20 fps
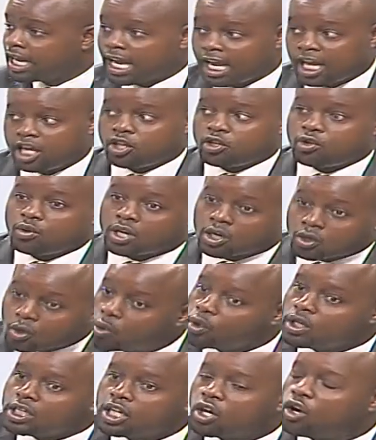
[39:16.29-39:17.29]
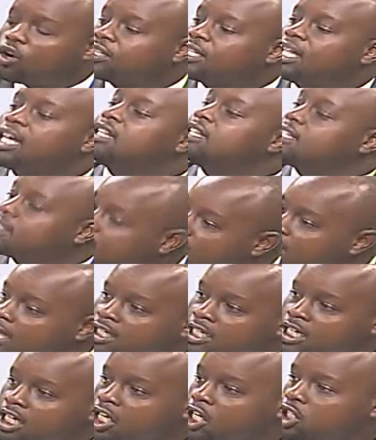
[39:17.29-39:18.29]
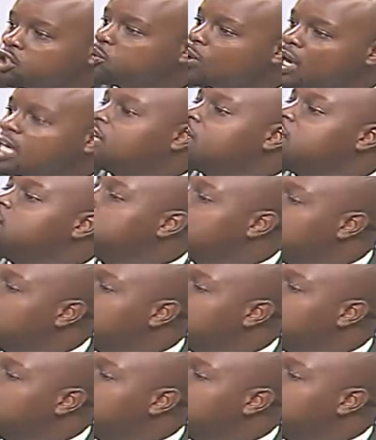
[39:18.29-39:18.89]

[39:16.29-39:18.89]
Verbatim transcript: and you are calling on the other side to agree to